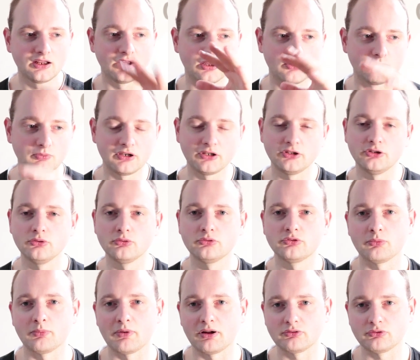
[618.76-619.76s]
with a
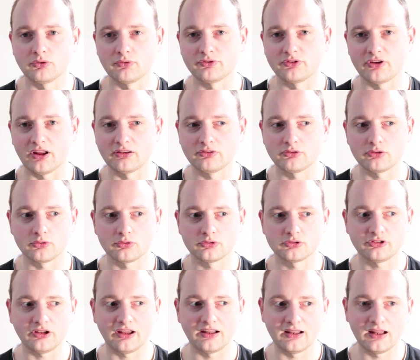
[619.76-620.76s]
huge amount of
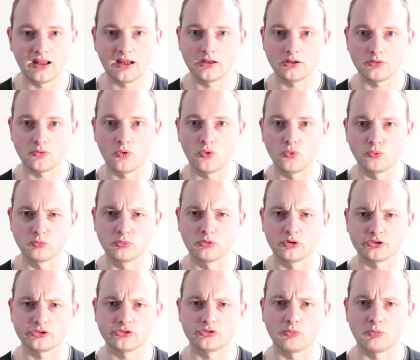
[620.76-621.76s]
sensors, and they all
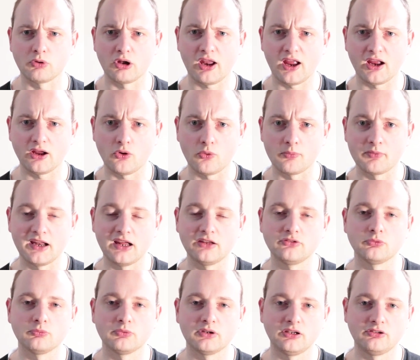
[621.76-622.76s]
work somewhat in
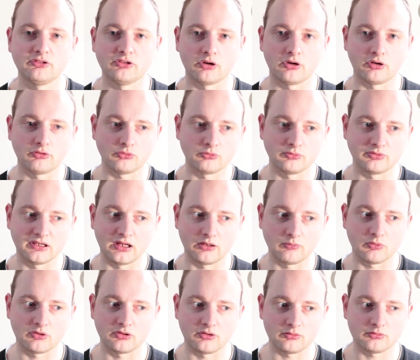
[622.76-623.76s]
combination with each other to
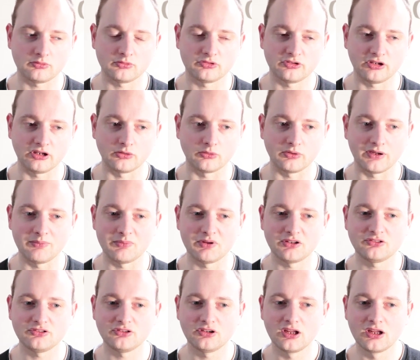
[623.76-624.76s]
create one single
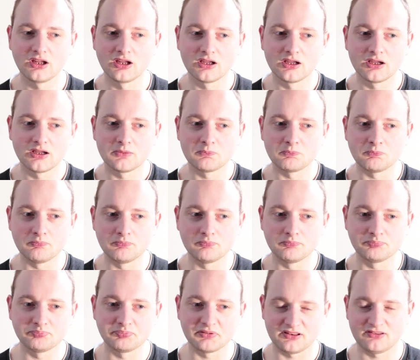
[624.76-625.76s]
image.
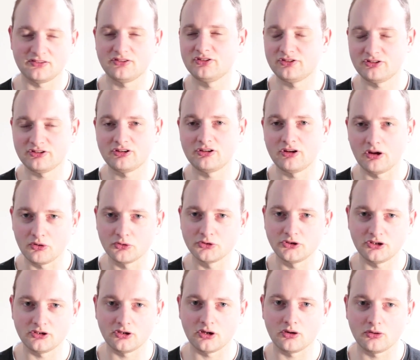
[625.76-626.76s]
But still,
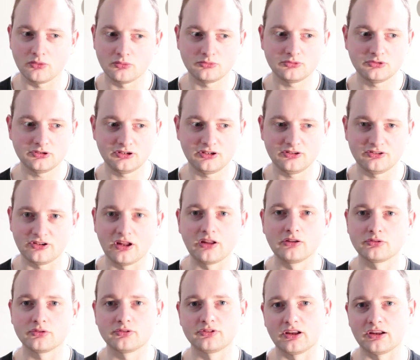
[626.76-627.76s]
you know, the
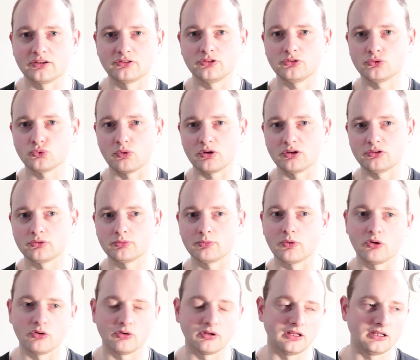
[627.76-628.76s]
sensor size is quite
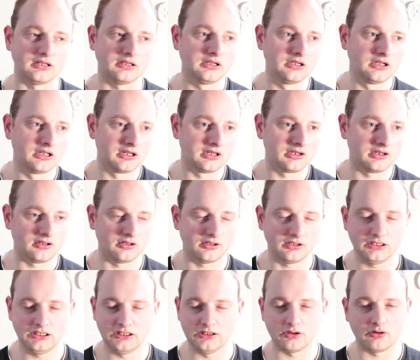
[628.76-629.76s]
small, and
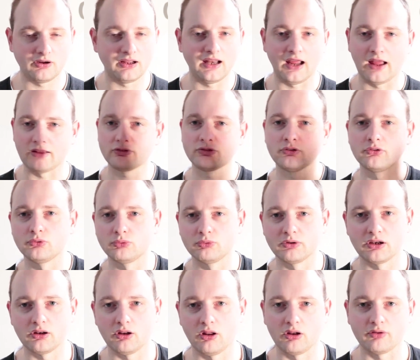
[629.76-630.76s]
you know, it has to do
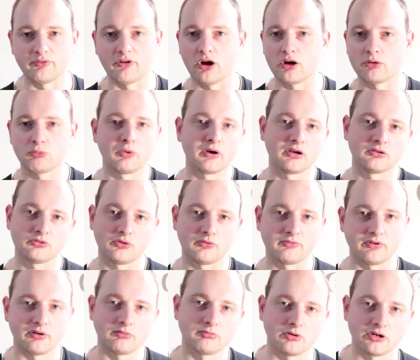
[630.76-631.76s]
with a lot of hardware and
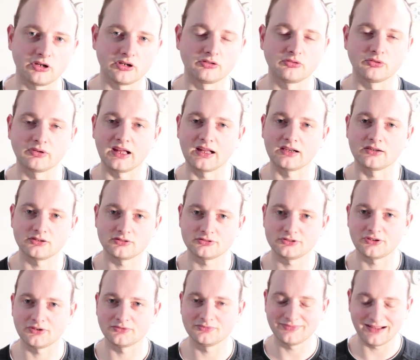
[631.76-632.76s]
software working together,
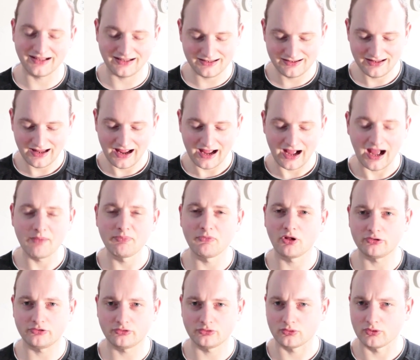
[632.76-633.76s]
so I'm
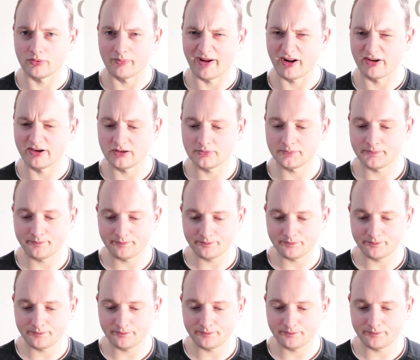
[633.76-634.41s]
not sure about it.